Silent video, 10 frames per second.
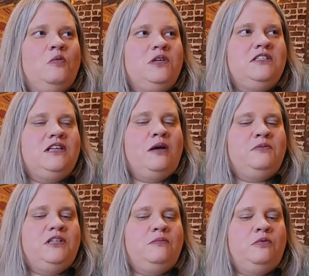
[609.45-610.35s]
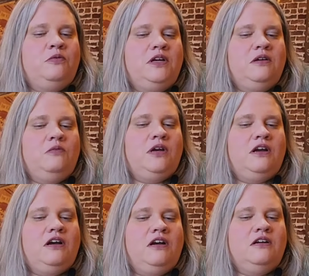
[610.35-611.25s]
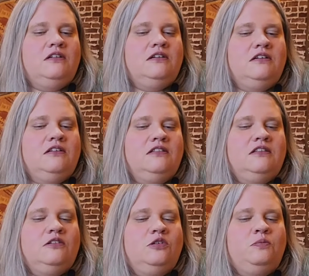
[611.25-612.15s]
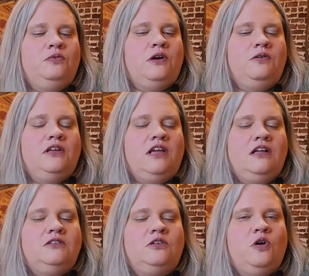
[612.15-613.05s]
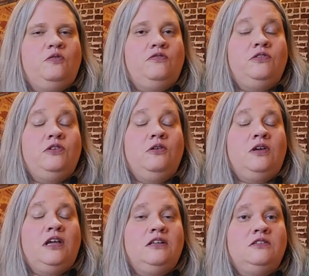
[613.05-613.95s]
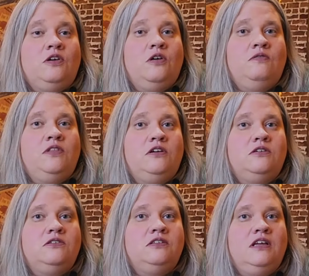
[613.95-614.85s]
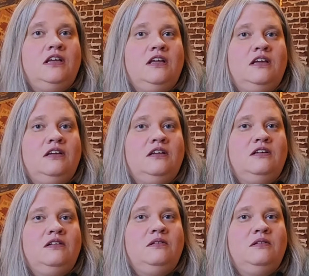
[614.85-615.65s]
we stopped at a point where the loop road in Cades Cove, if you know Cades Cove, there's a